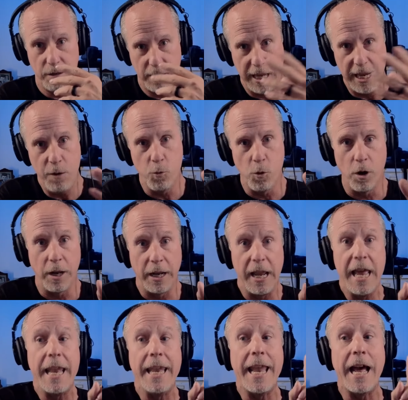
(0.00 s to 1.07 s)
keywording.
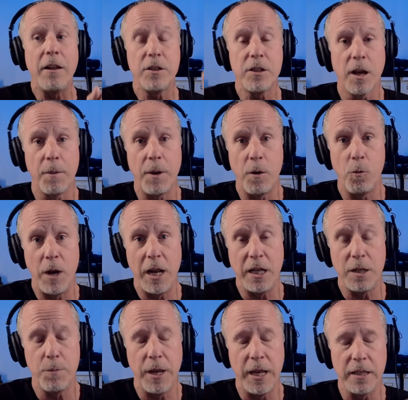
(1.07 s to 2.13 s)
Now let's talk about
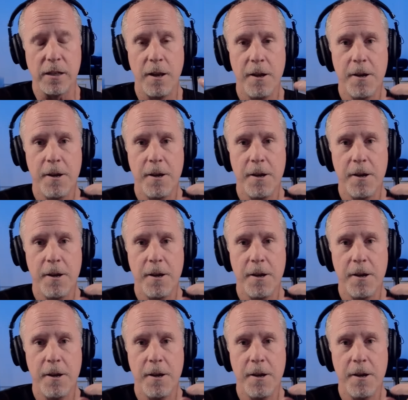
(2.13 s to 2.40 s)
range base.